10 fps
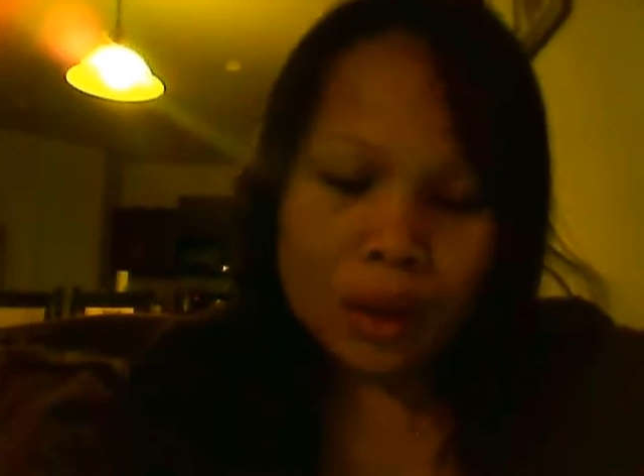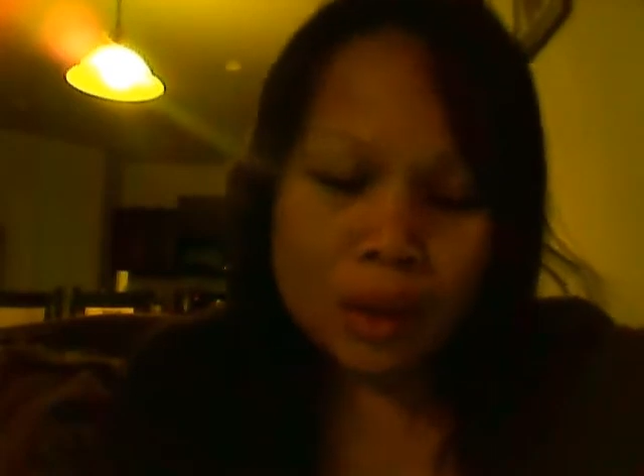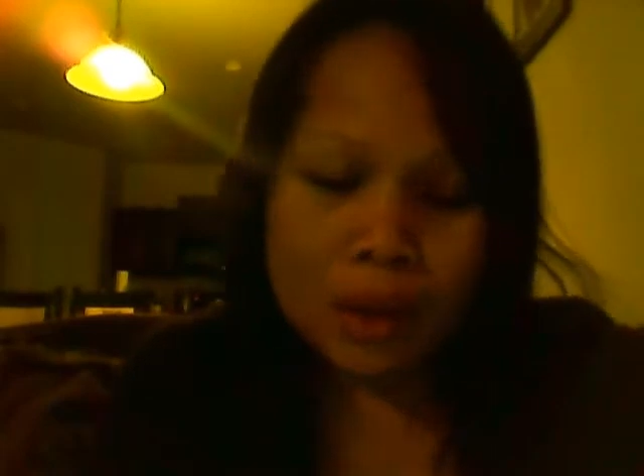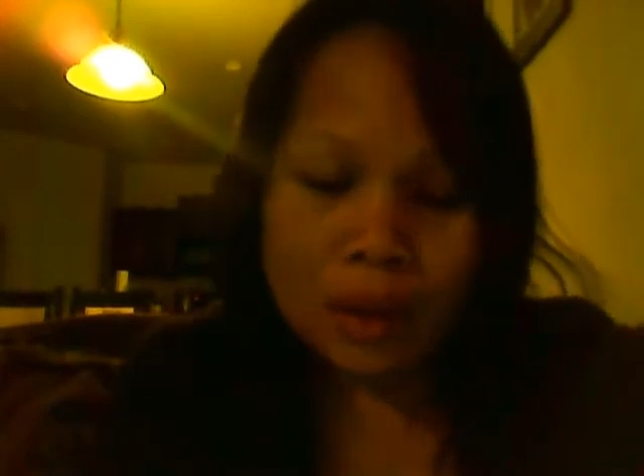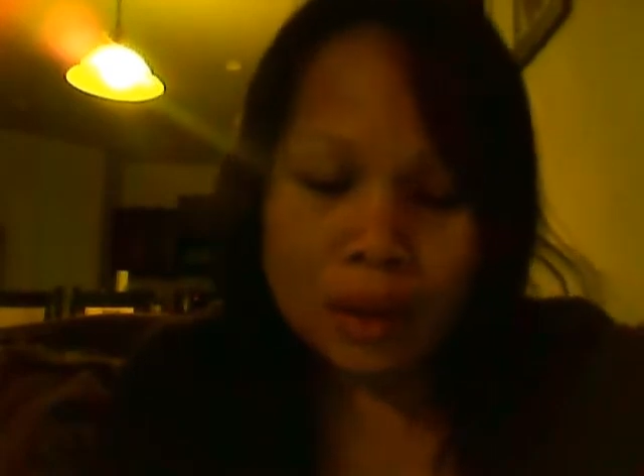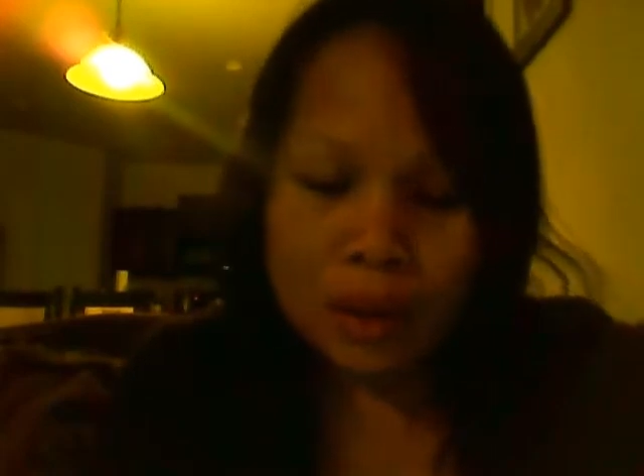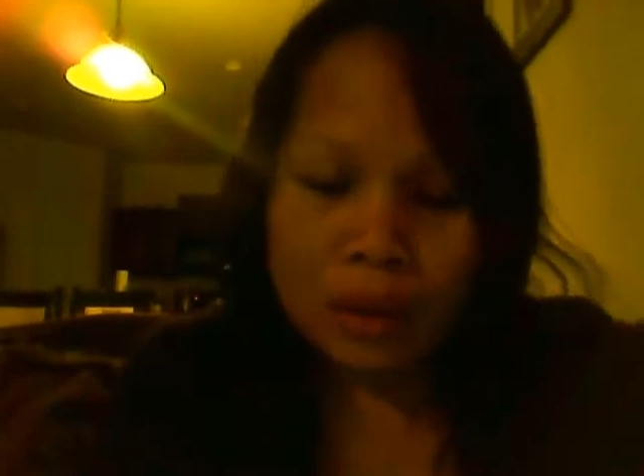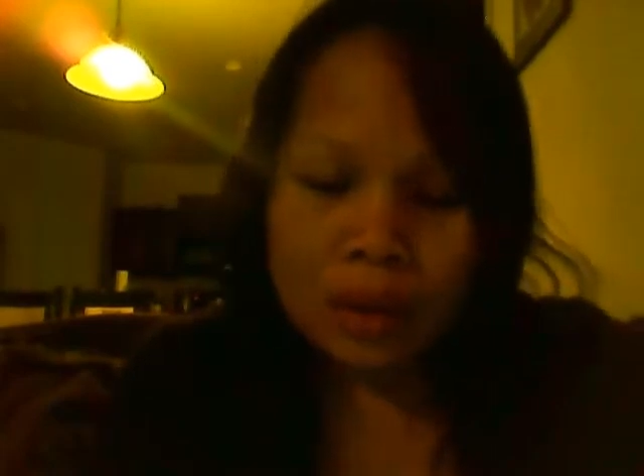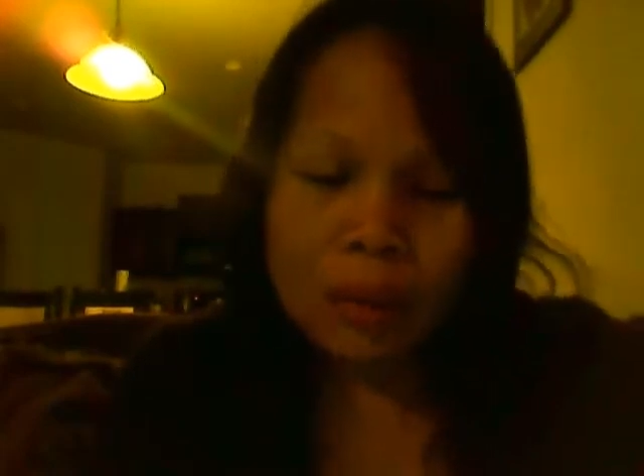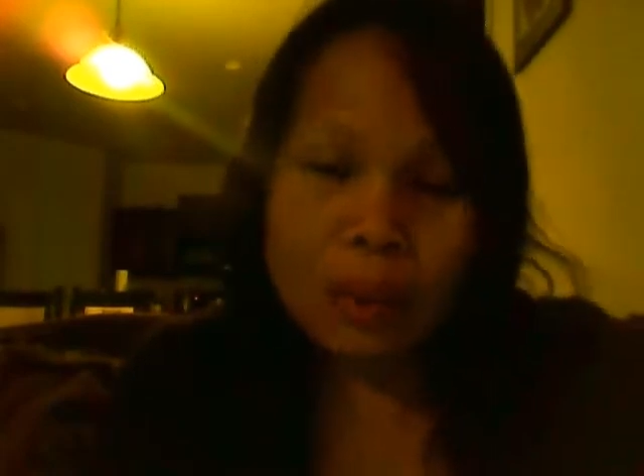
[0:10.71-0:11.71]

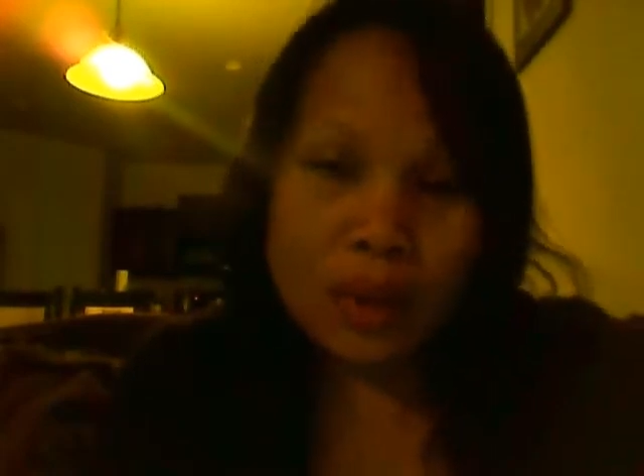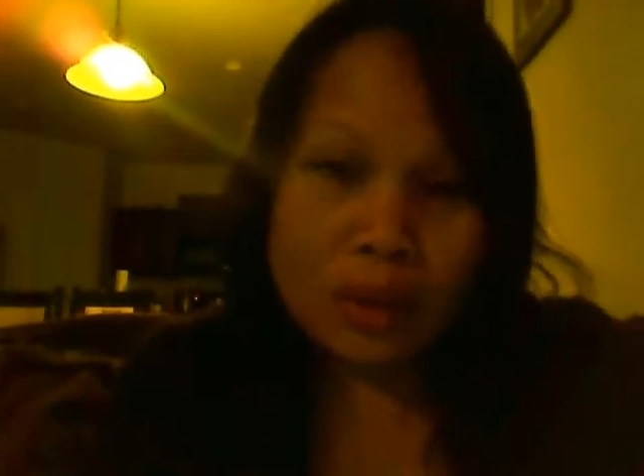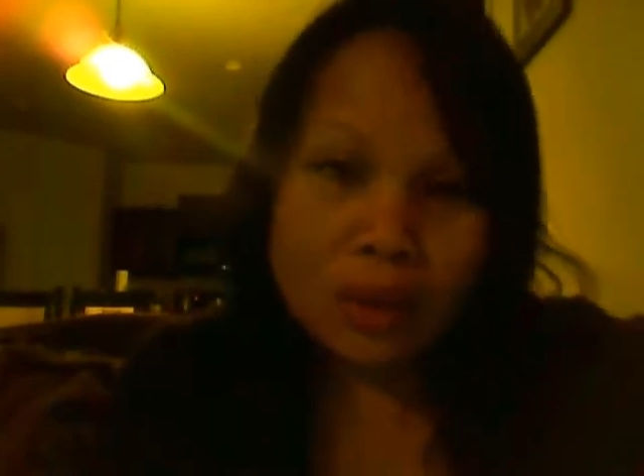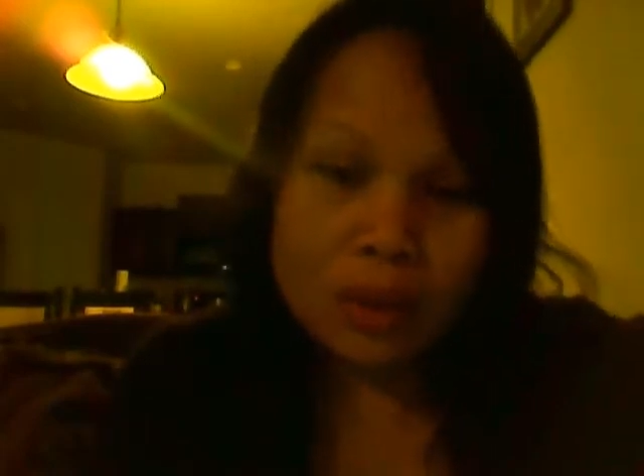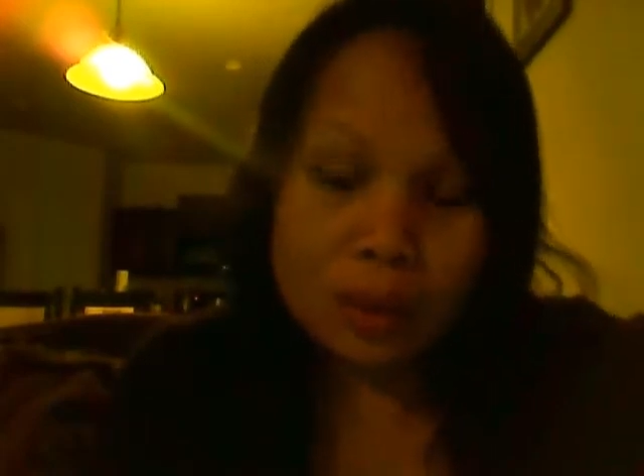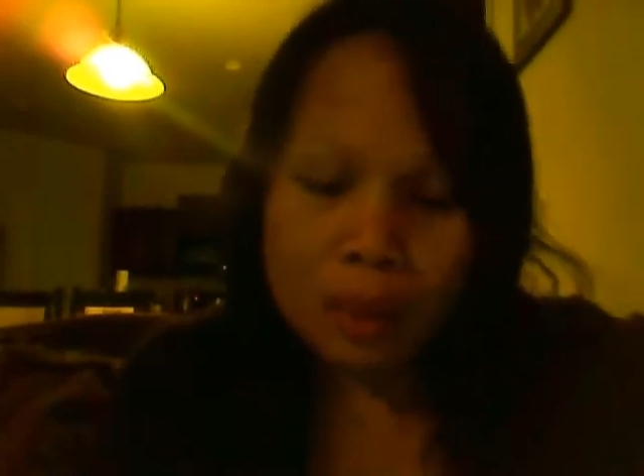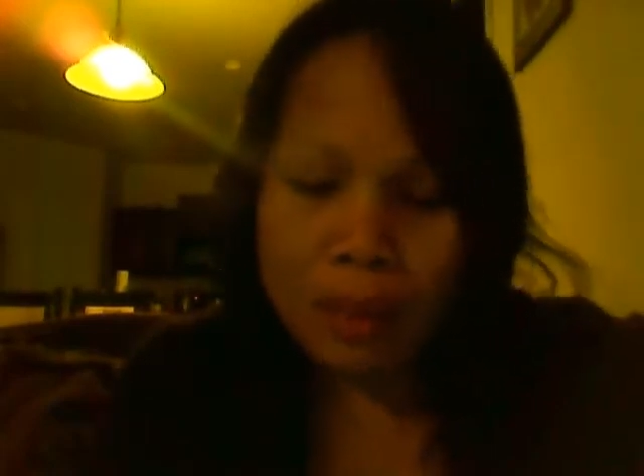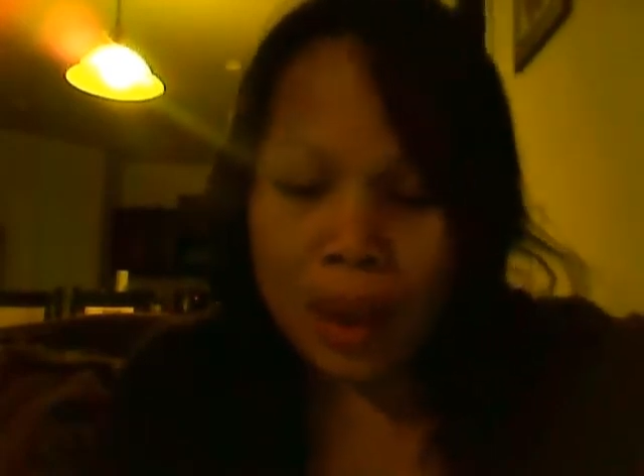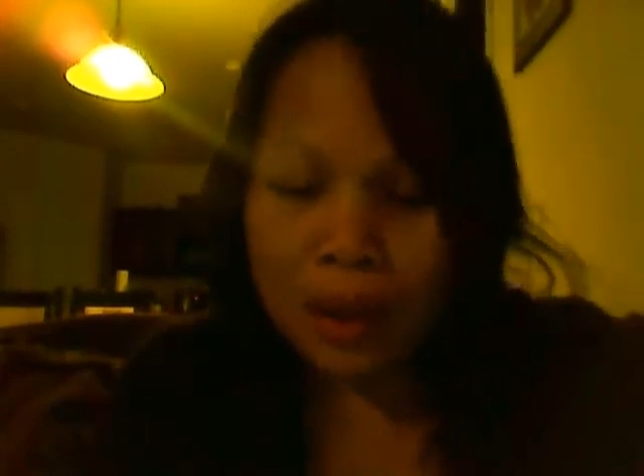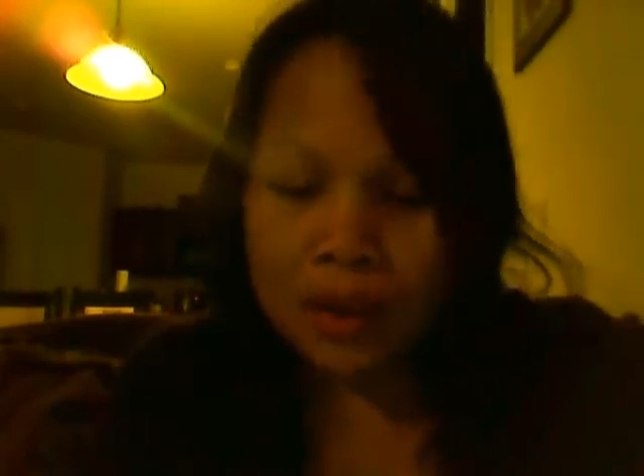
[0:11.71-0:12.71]
Narratives of Western
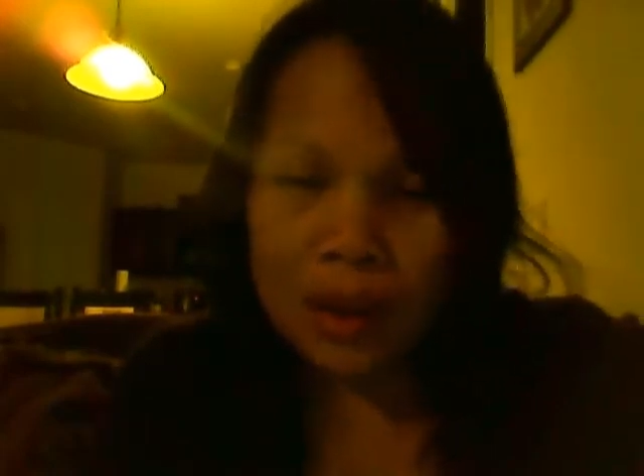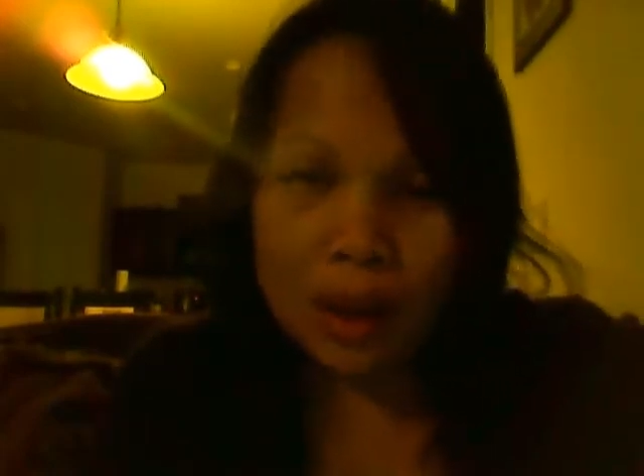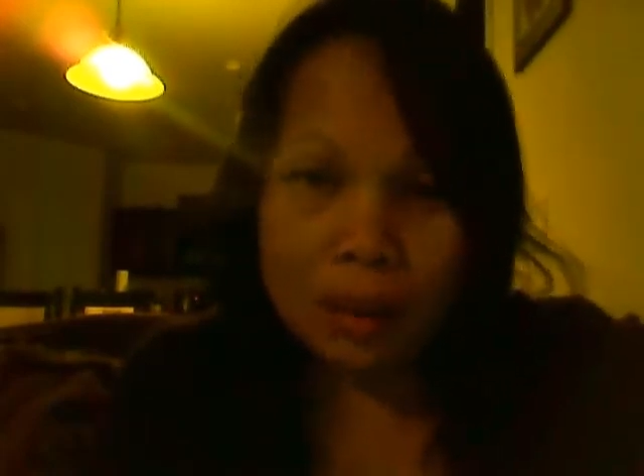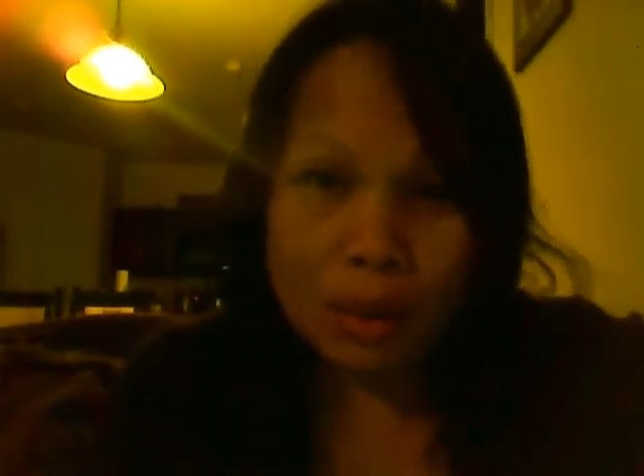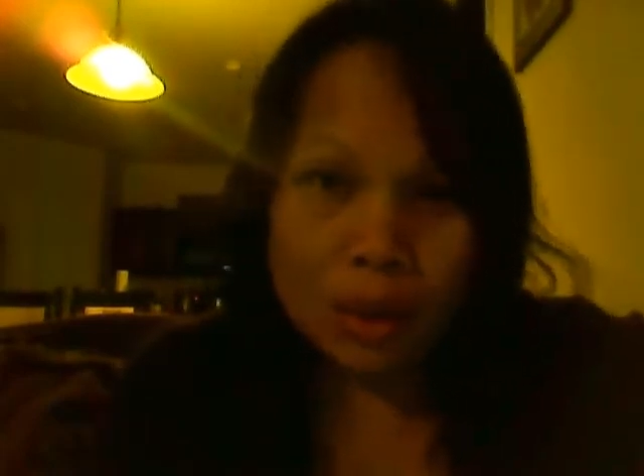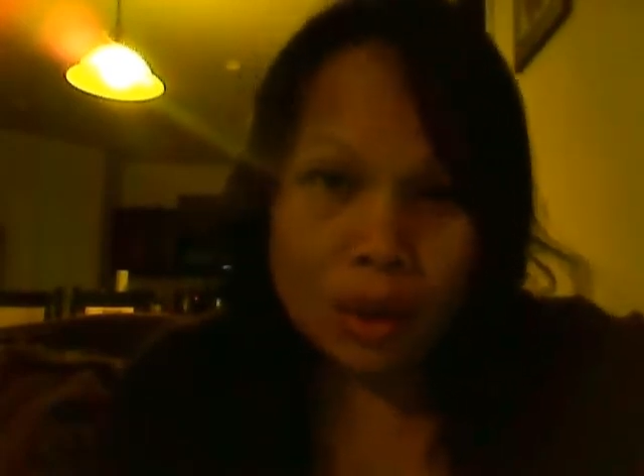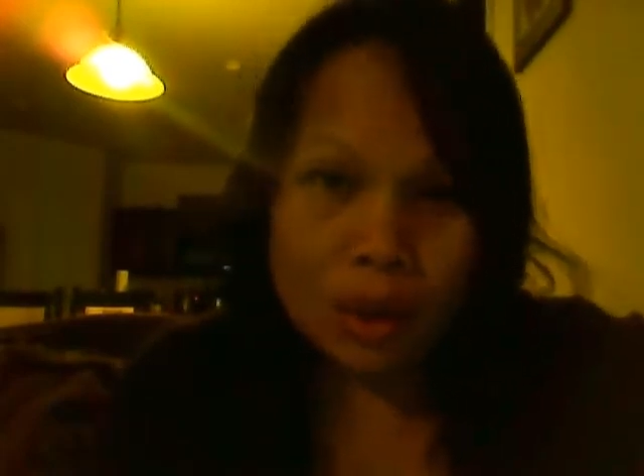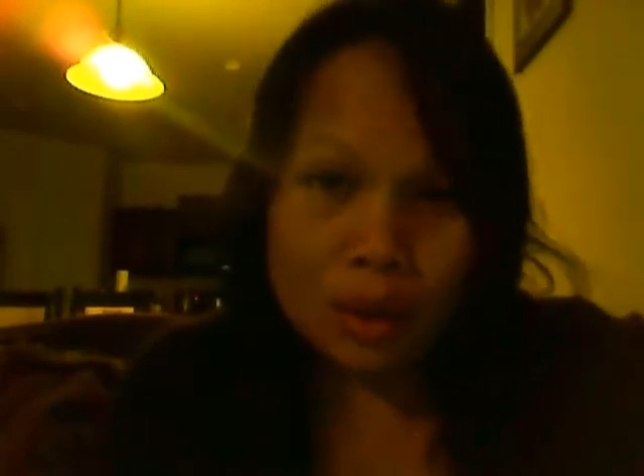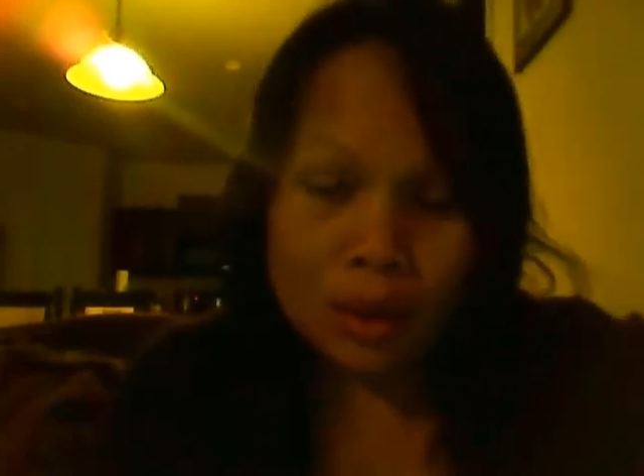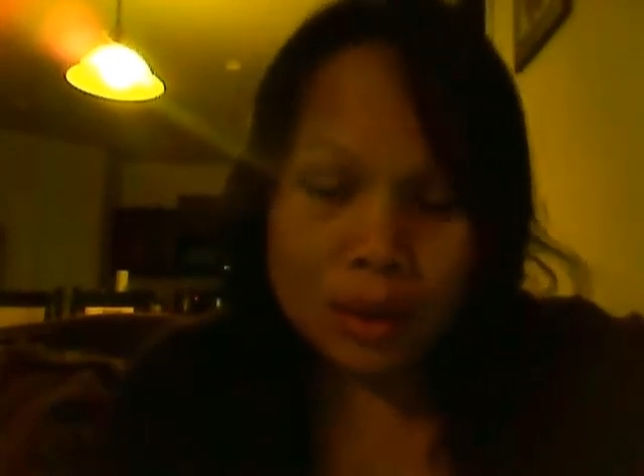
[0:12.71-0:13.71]
Diplomats and
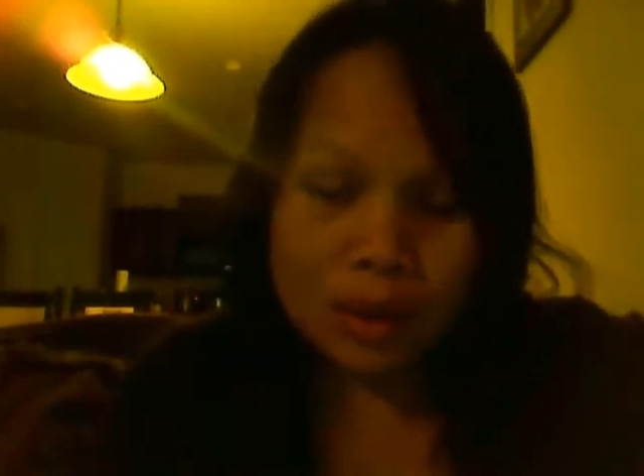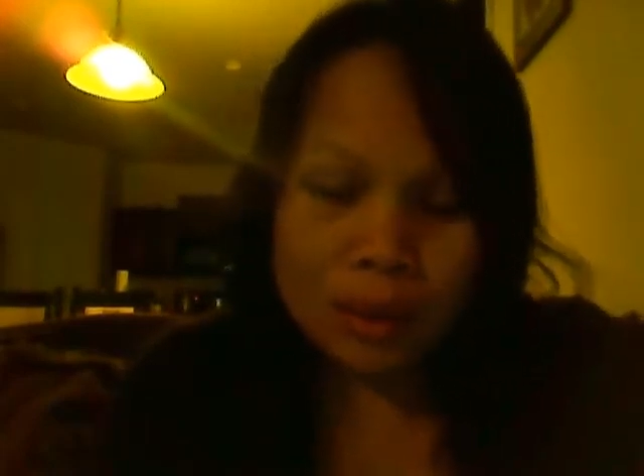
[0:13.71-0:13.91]
Missionaries.